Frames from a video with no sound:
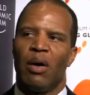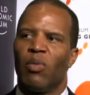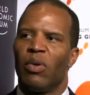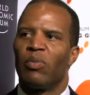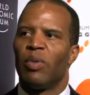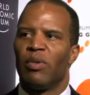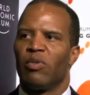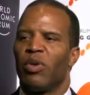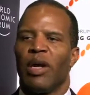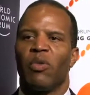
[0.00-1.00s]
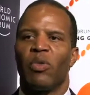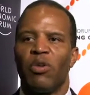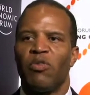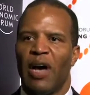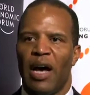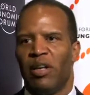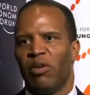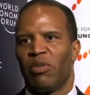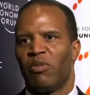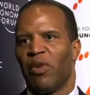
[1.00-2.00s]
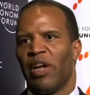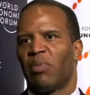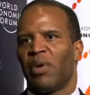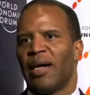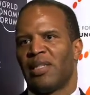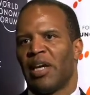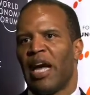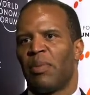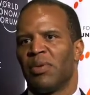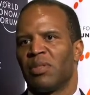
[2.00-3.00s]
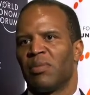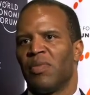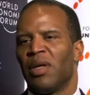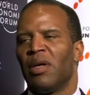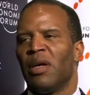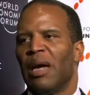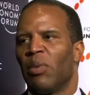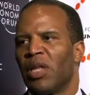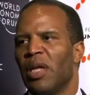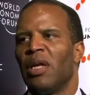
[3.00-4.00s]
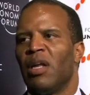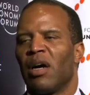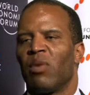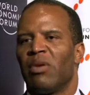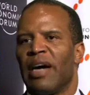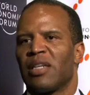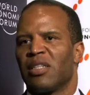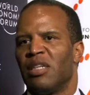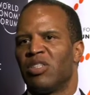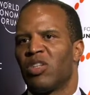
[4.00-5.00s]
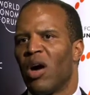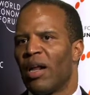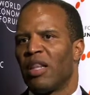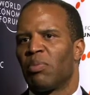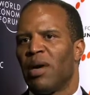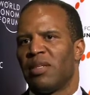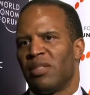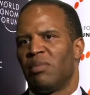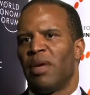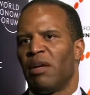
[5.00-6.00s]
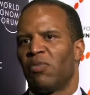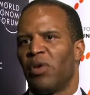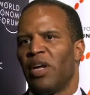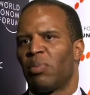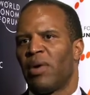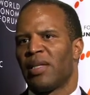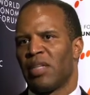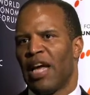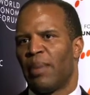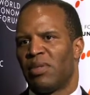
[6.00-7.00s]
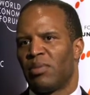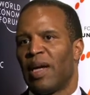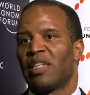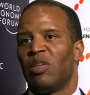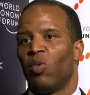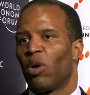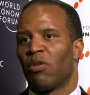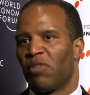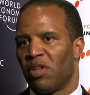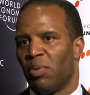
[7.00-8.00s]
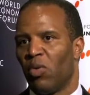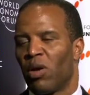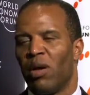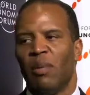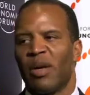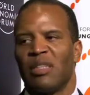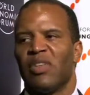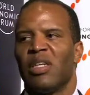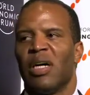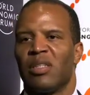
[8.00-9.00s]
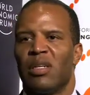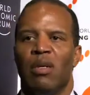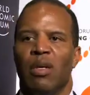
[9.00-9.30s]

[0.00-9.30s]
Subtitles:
we're creating real value through free enterprise and capitalism. And with any luck, we're actually starting the process of making free enterprise and capitalism actually work for the poor. Because if it doesn't,